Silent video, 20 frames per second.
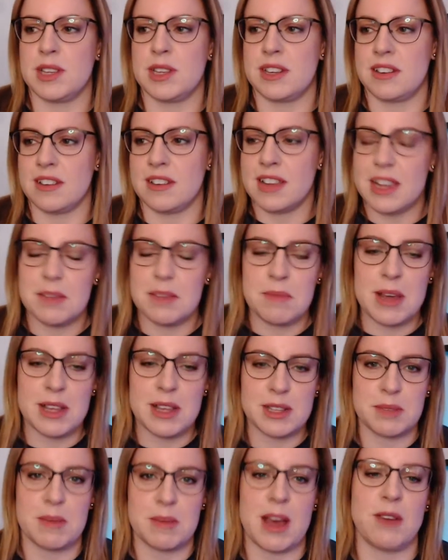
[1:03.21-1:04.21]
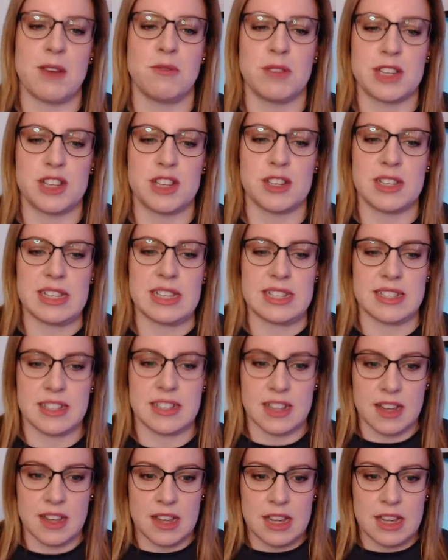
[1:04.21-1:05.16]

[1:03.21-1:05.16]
and emails about, which is,